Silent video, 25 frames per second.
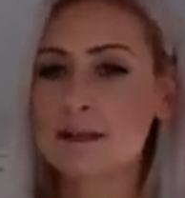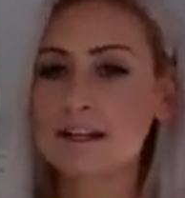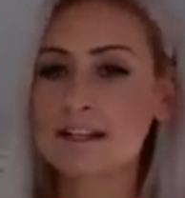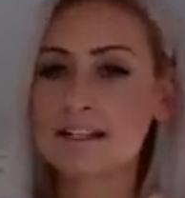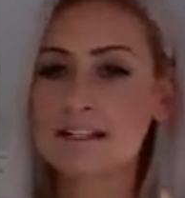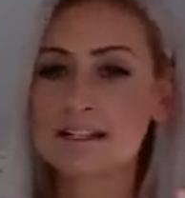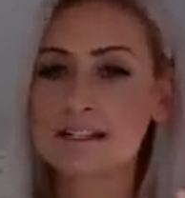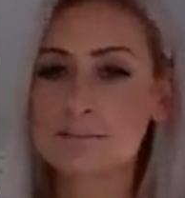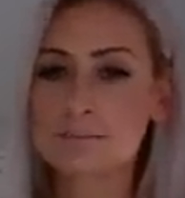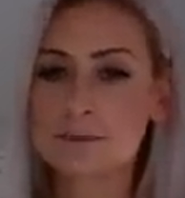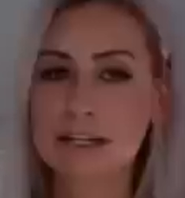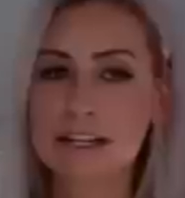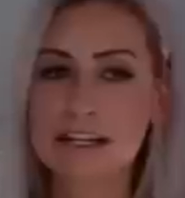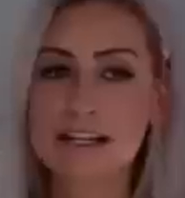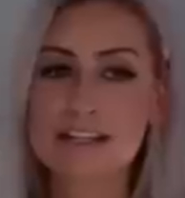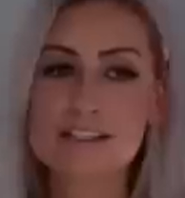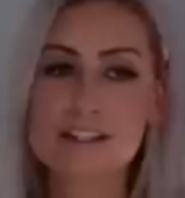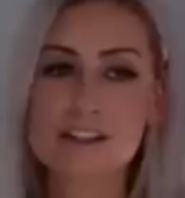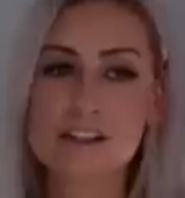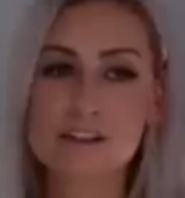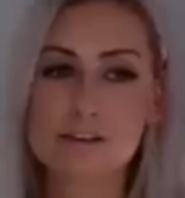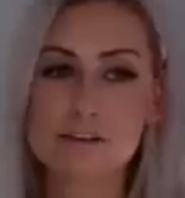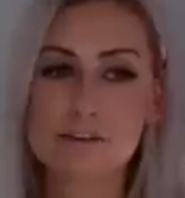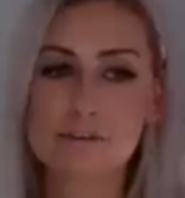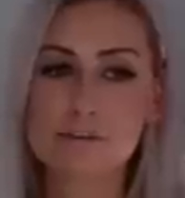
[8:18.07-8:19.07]
it's bringing to
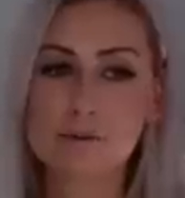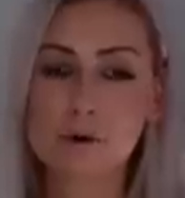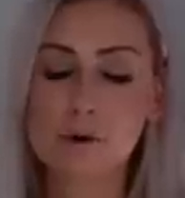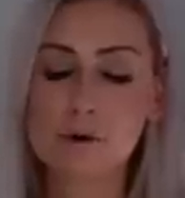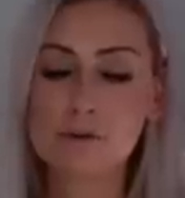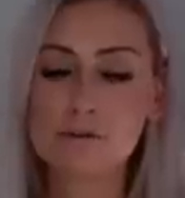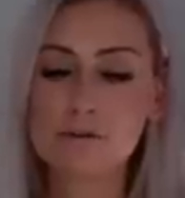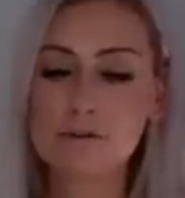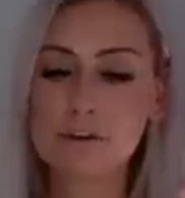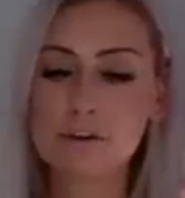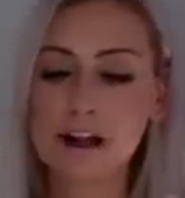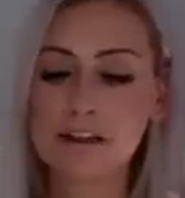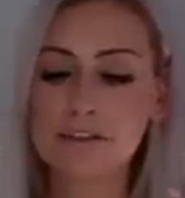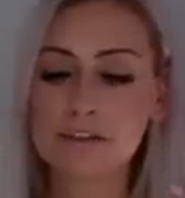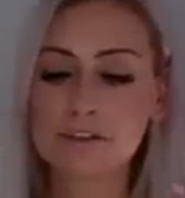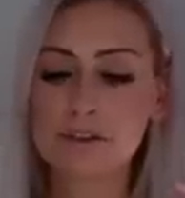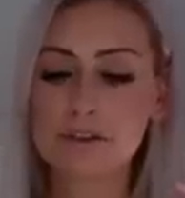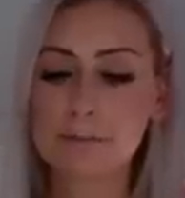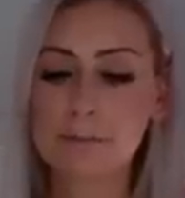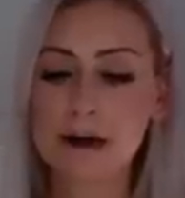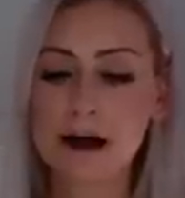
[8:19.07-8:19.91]
the forefront the